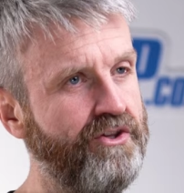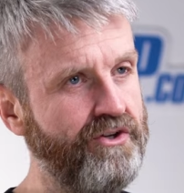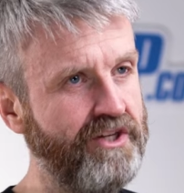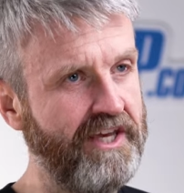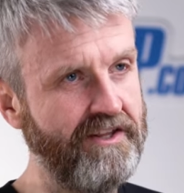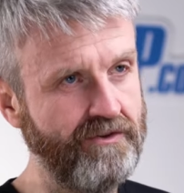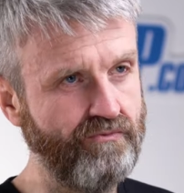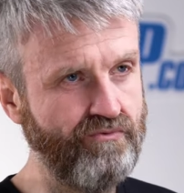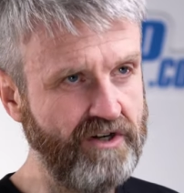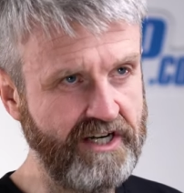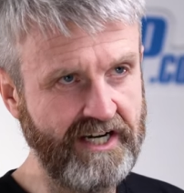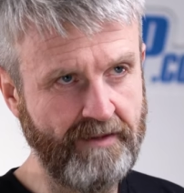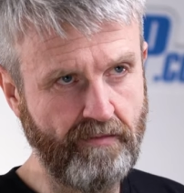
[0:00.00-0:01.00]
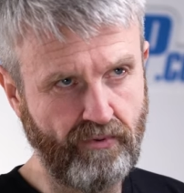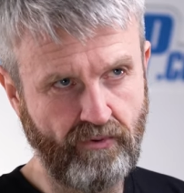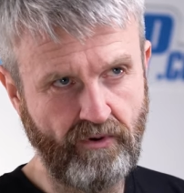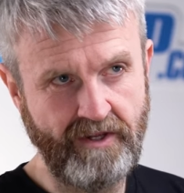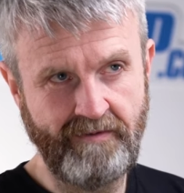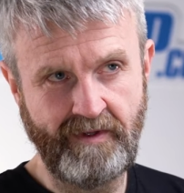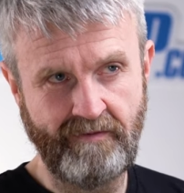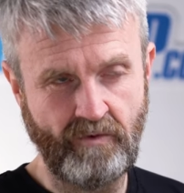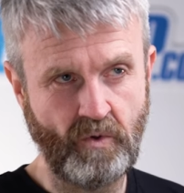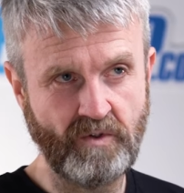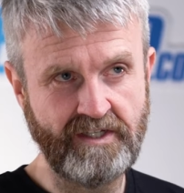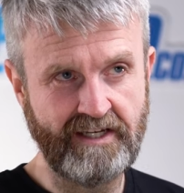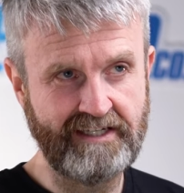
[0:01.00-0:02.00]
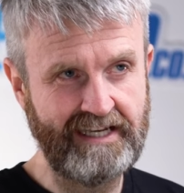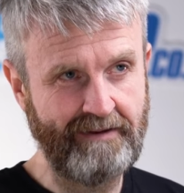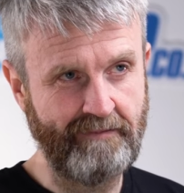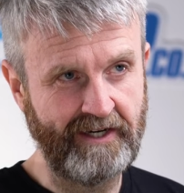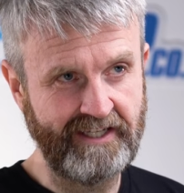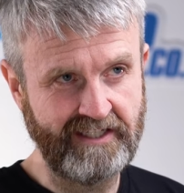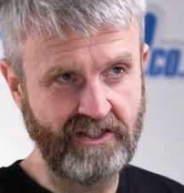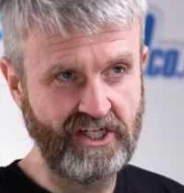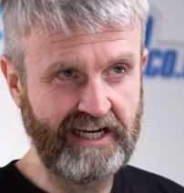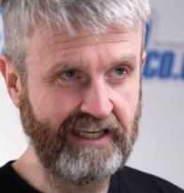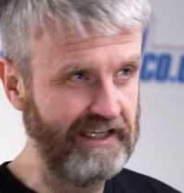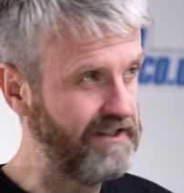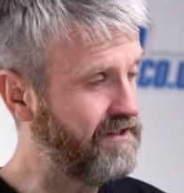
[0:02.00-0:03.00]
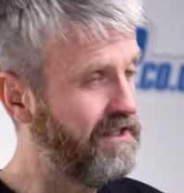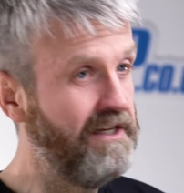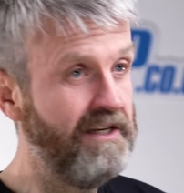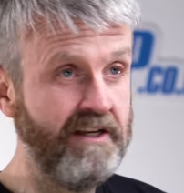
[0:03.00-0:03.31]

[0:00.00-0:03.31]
than you get in the really premium Gore-Tex laminated jackets.